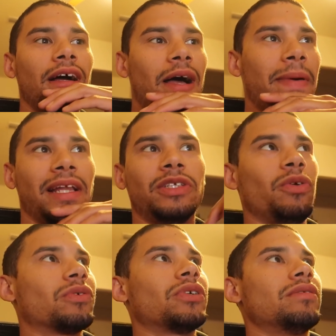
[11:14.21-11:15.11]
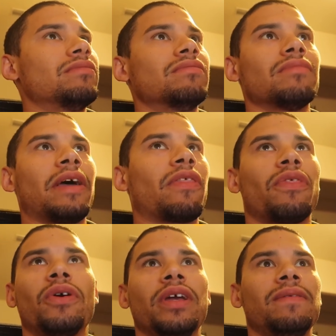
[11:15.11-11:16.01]
I made
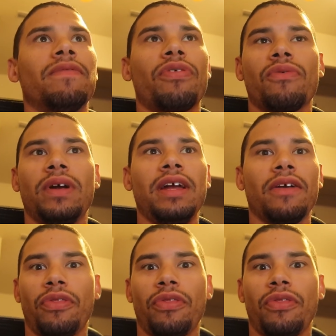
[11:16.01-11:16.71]
233